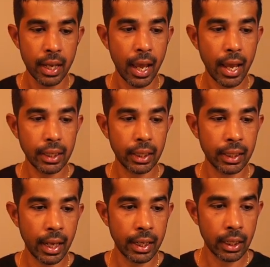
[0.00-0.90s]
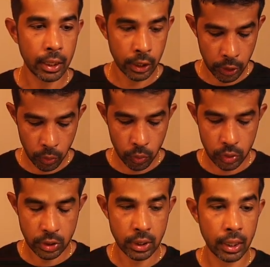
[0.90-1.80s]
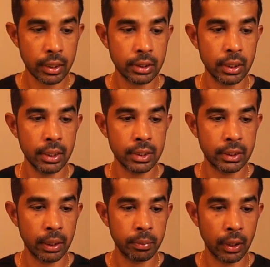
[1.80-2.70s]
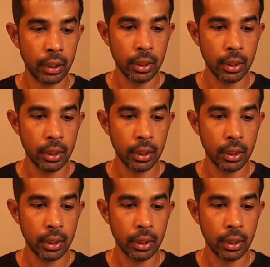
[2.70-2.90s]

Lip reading: and create a new search descriptor.